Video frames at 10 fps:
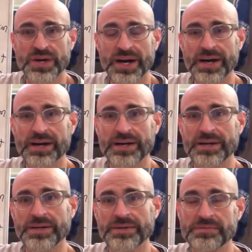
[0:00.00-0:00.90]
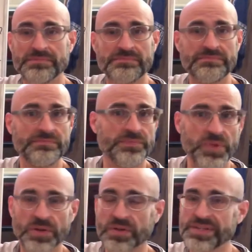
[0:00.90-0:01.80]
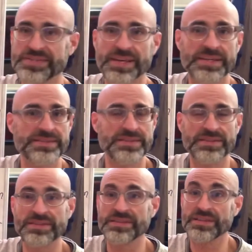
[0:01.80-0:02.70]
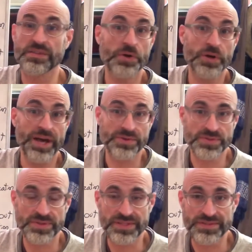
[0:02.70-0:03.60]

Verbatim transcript: Uh, you know, let's say it's in the third house.